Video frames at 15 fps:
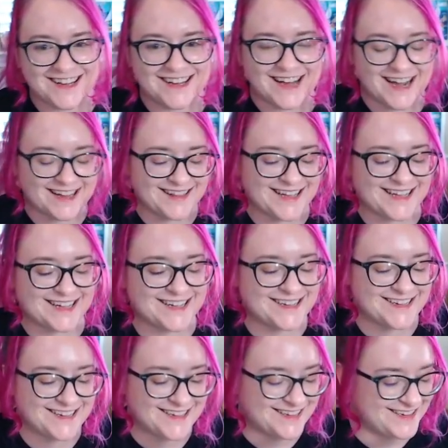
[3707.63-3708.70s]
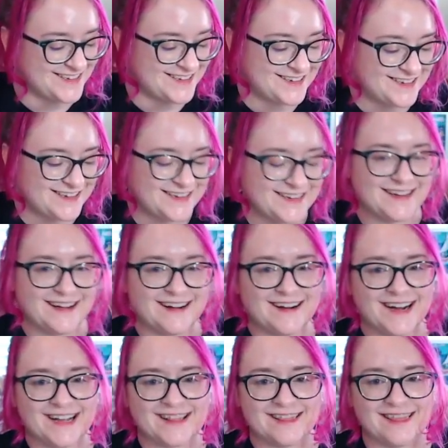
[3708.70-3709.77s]
I like it.
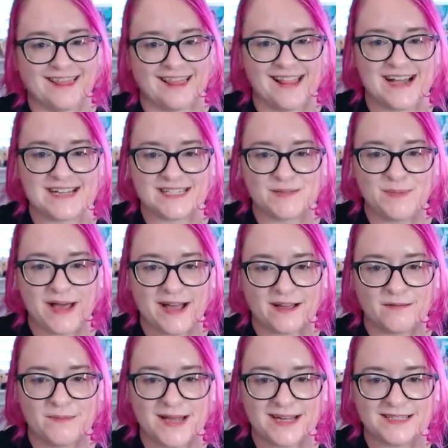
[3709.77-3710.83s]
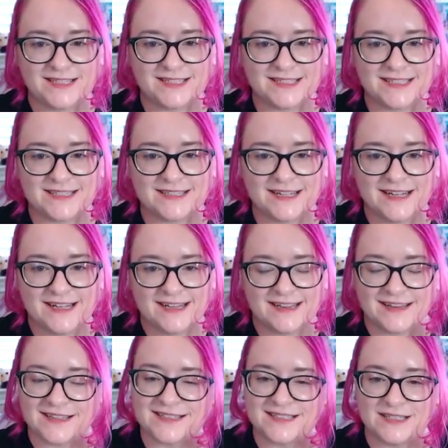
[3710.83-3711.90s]
Alright, last pack magic.
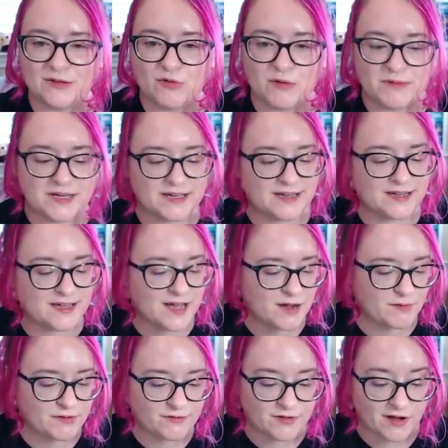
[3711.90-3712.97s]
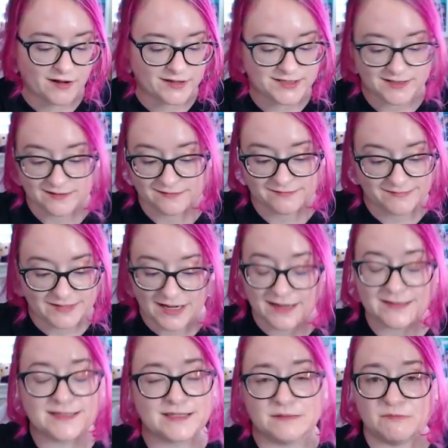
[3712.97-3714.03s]
Let's see what we can get. We've also
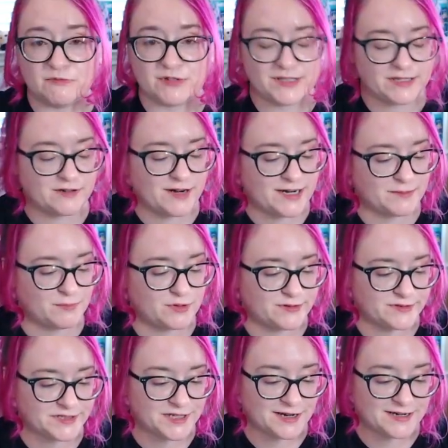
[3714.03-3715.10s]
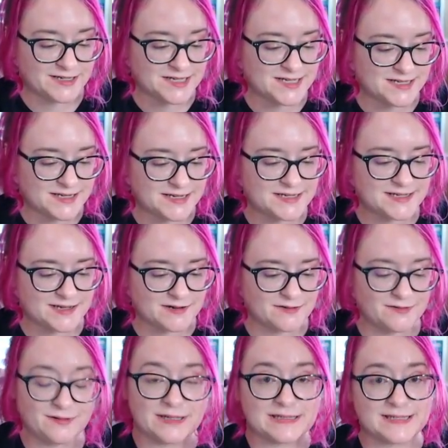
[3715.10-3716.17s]
got some really great pulls, honestly, so
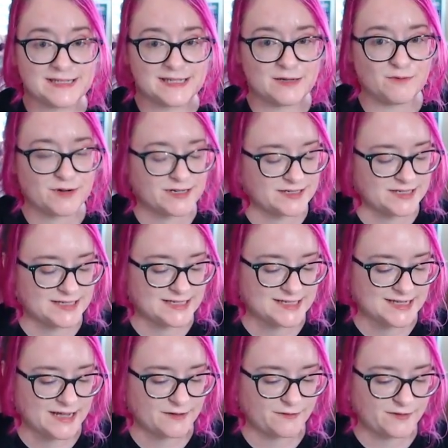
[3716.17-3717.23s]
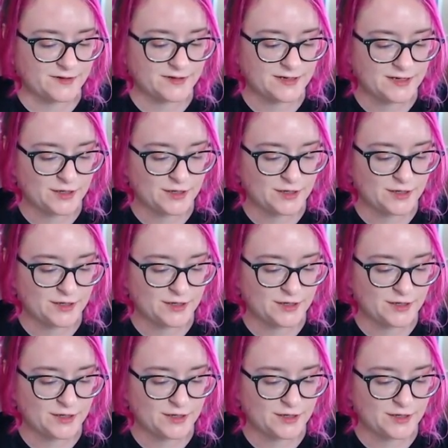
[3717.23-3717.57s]
let's see what else is left.